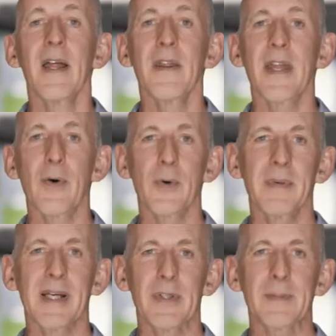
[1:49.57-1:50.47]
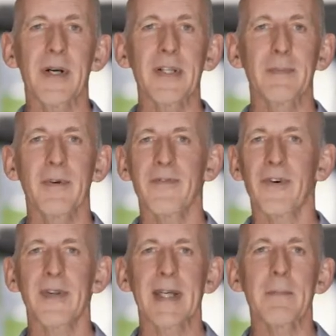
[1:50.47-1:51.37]
They would be responsible
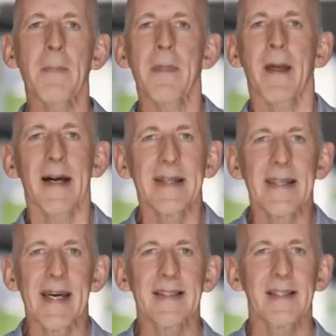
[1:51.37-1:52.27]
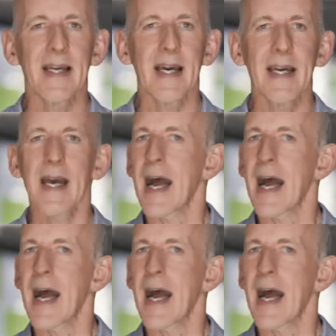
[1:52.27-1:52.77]
for the day-to-day,